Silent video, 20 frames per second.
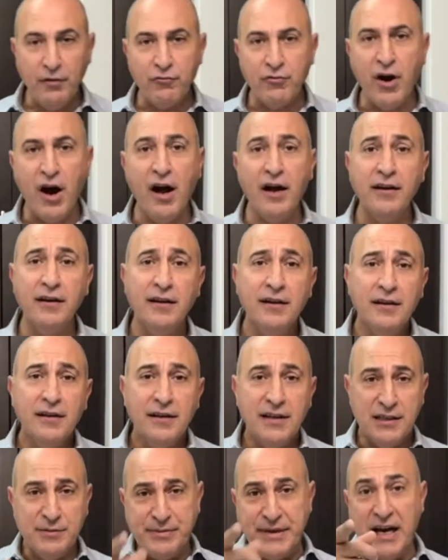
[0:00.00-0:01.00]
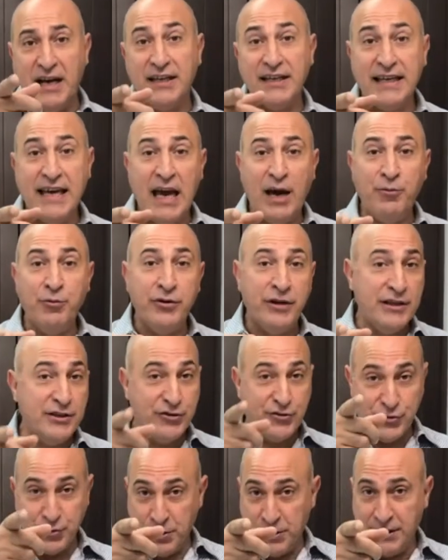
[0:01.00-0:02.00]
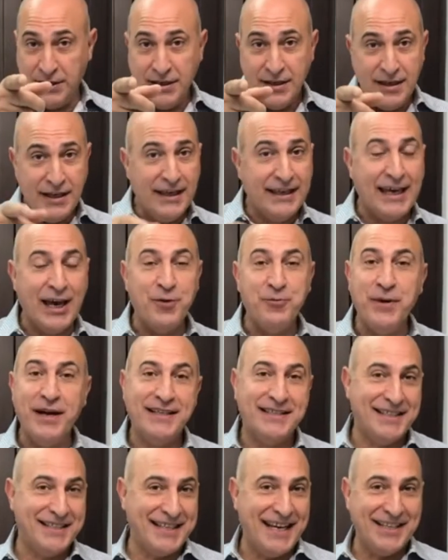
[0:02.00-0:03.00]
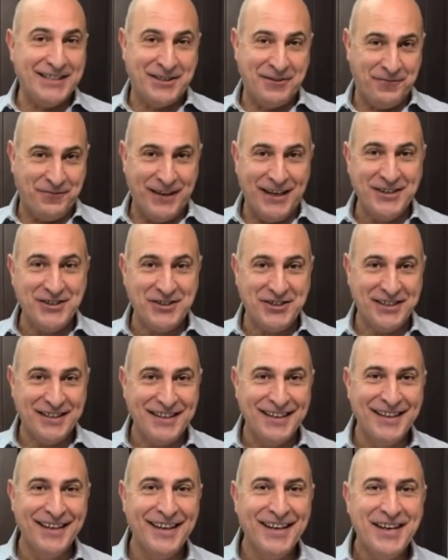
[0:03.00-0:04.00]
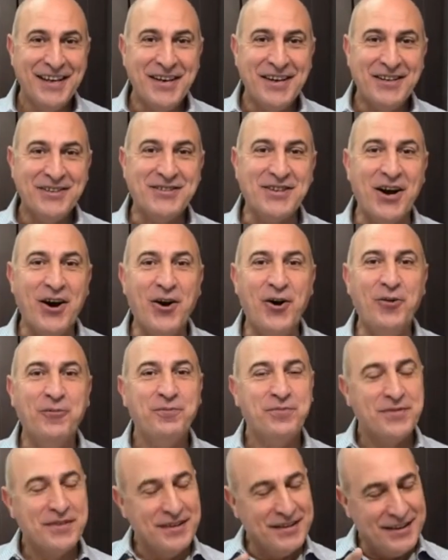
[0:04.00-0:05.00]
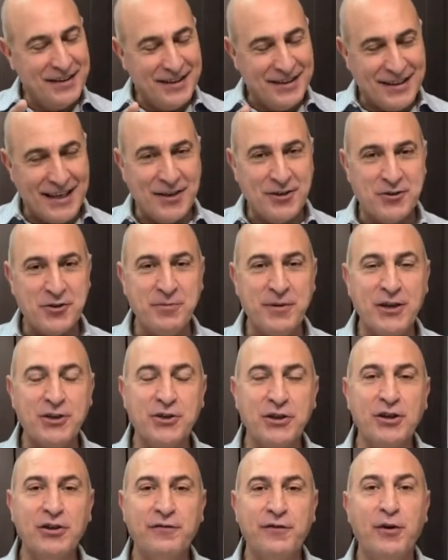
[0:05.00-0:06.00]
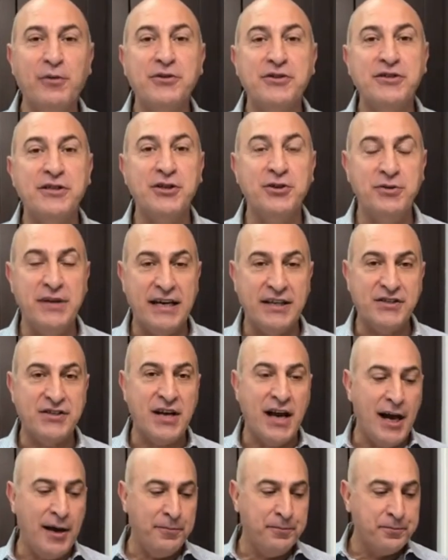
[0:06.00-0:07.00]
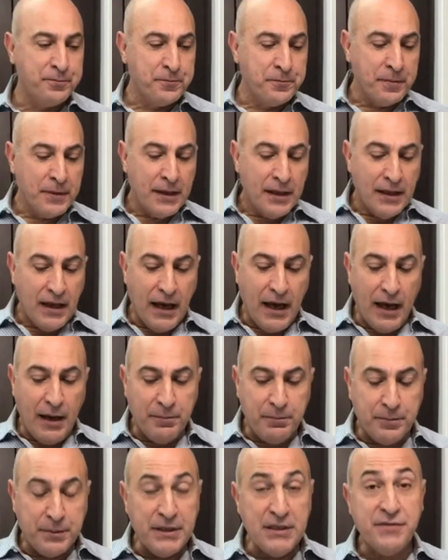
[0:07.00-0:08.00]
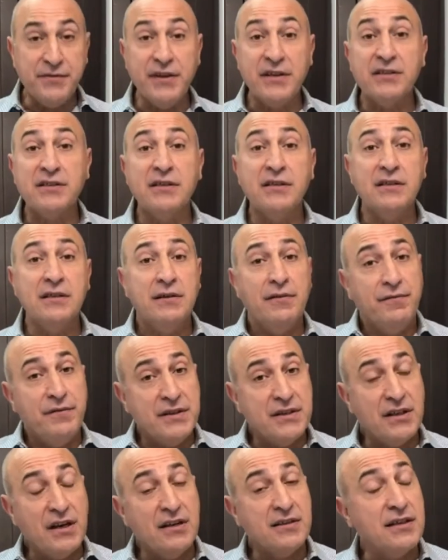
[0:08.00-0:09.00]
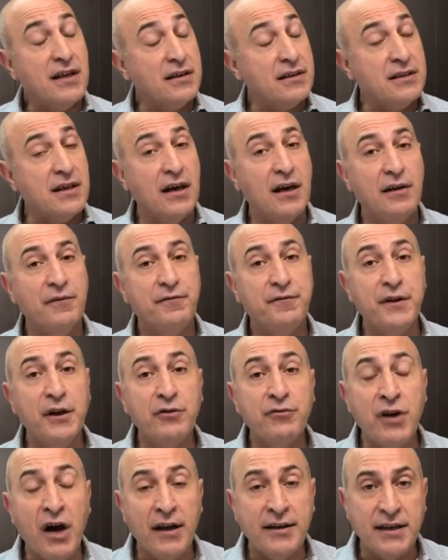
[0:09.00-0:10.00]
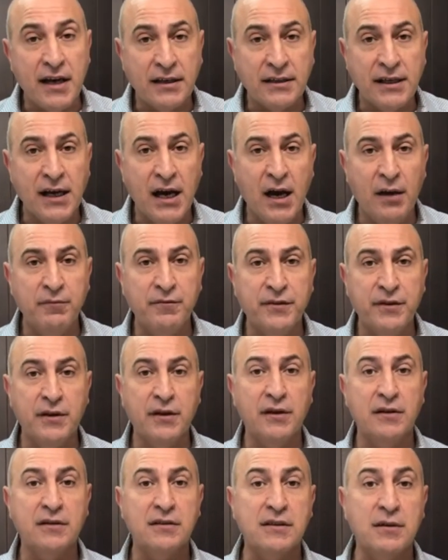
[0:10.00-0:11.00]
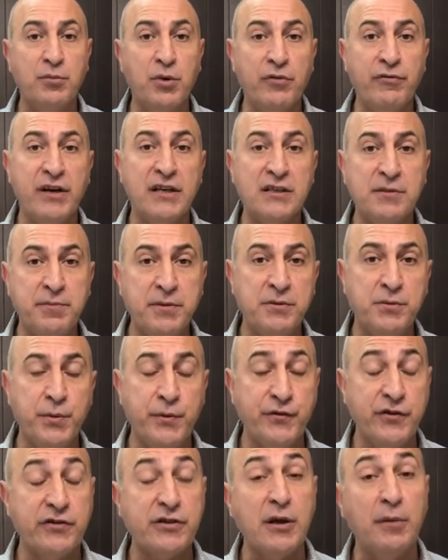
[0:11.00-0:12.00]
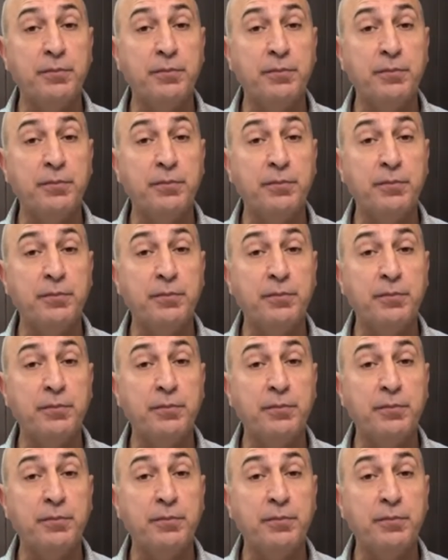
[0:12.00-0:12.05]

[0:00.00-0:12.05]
Ron is behind the camera and he's drooling. He can't wait to taste the fish. So thank you so much. I look forward to seeing you next time. Please visit us at philron.com for some more recipes. We just